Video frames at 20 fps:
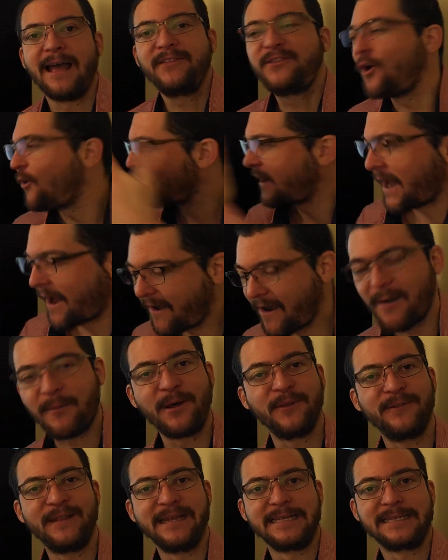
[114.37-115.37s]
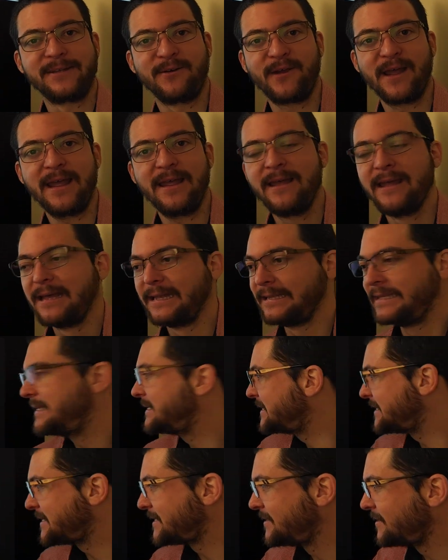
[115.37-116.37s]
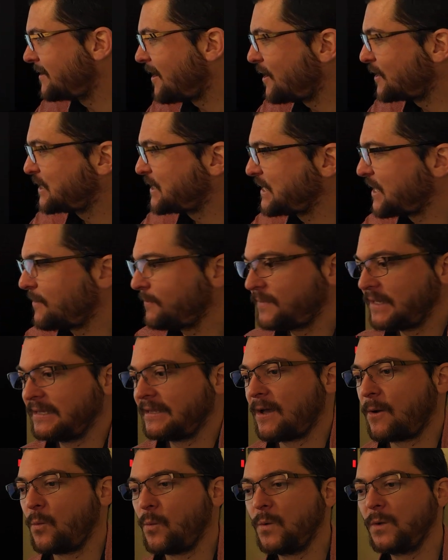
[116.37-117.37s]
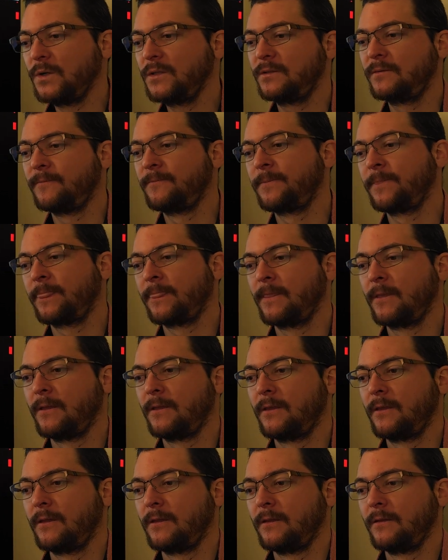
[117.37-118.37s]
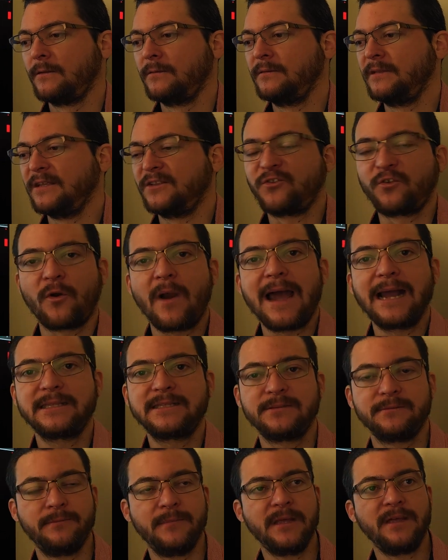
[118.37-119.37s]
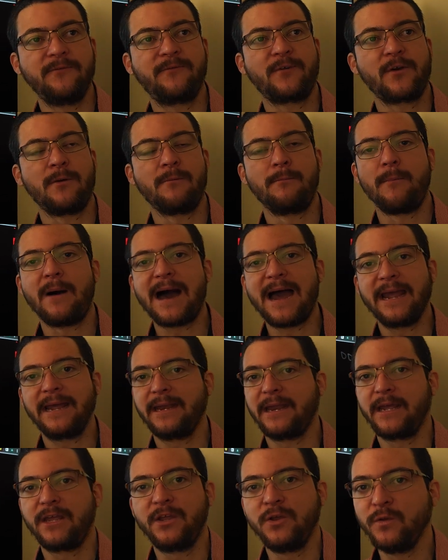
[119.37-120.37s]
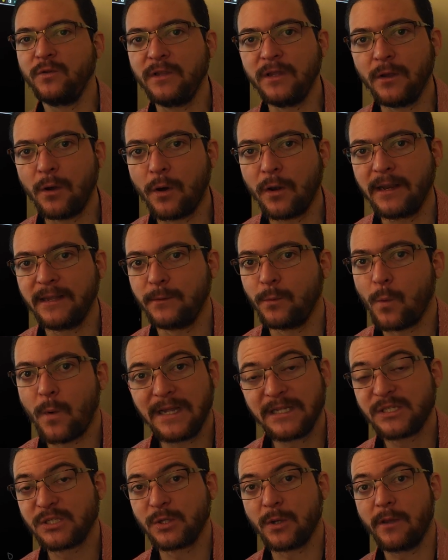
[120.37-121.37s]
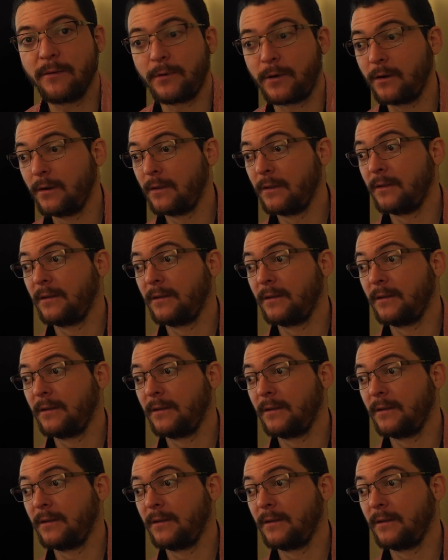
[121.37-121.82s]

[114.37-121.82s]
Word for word: I don't care about this, okay? This is not something that would detract me from buying a QD OLED whatsoever.